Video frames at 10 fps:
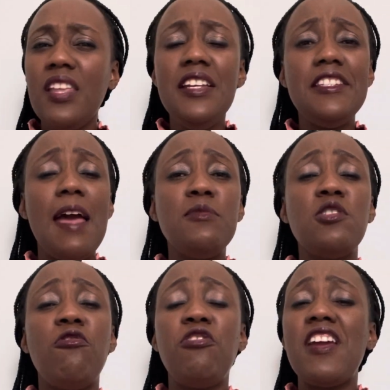In terms
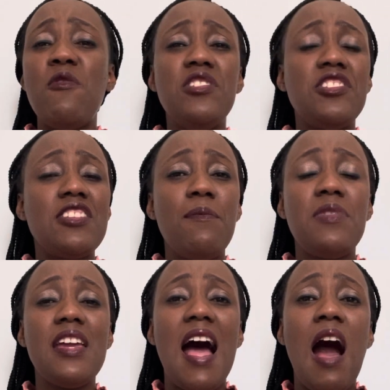of figuring
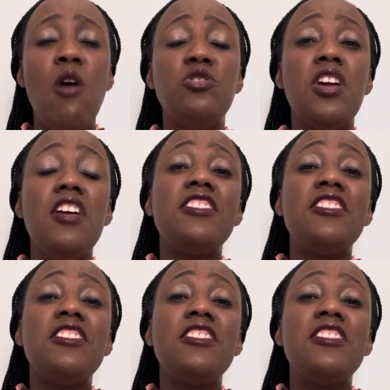something out,